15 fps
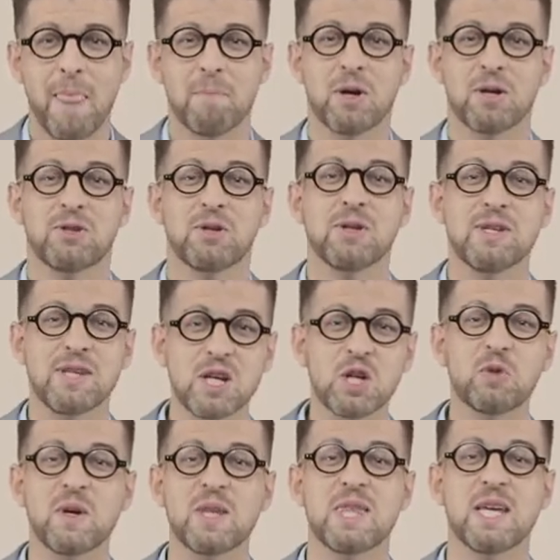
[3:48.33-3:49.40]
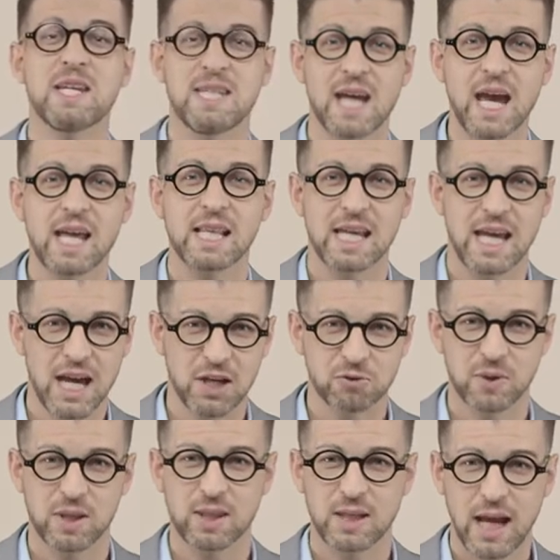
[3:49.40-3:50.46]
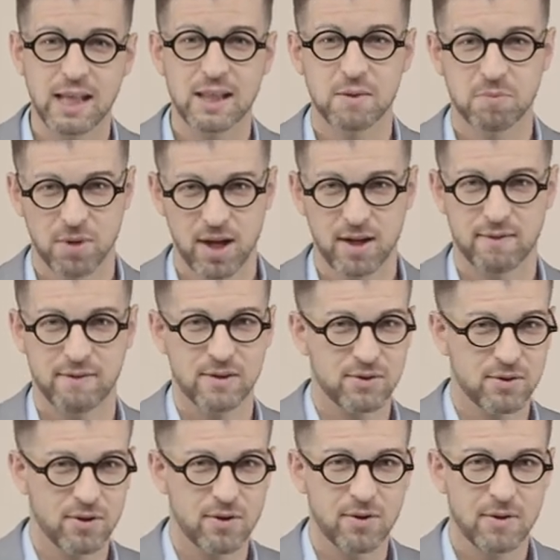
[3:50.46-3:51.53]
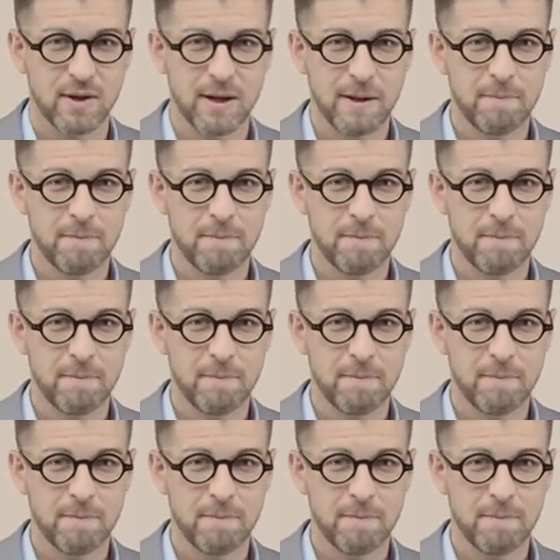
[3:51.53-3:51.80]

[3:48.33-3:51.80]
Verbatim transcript: but should deal with it daily as with daily bread of the soul.